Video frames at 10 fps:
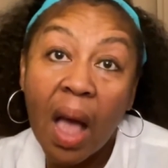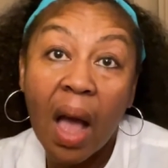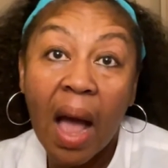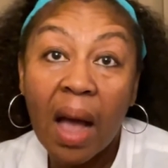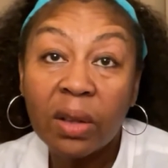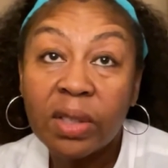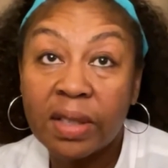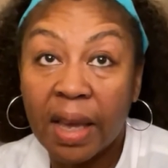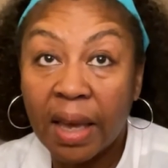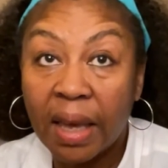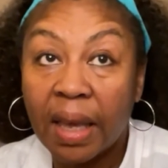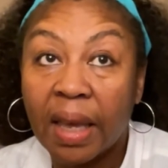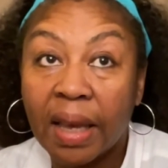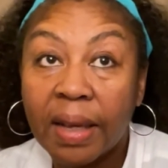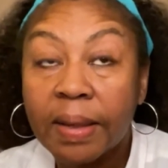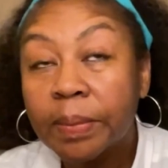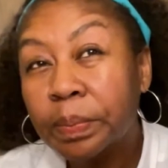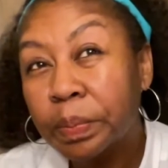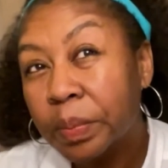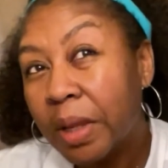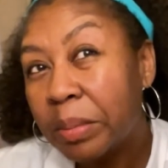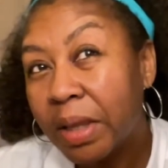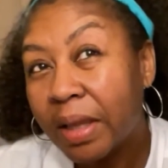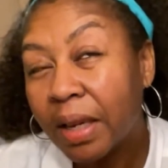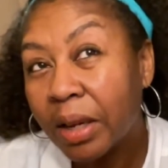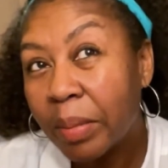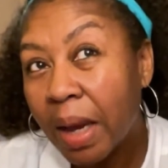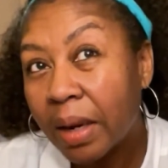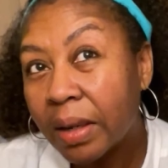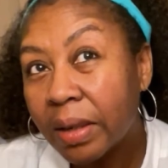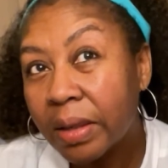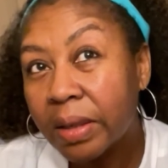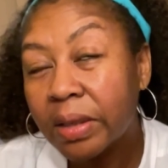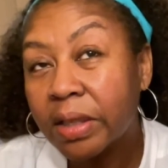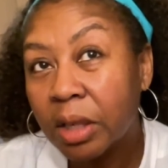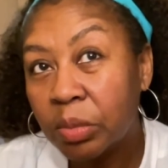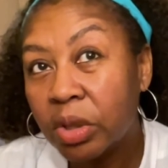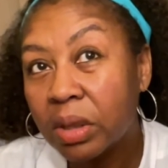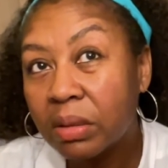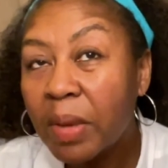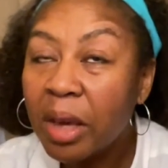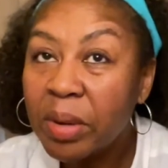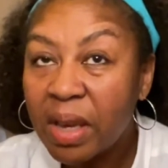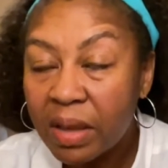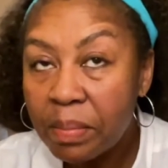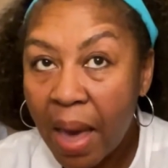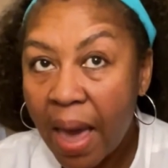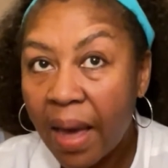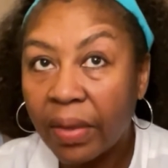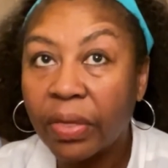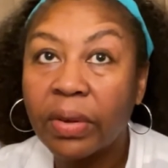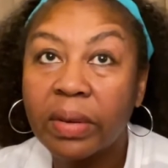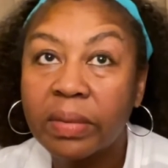I'll say, let me think about a subject, maybe in math,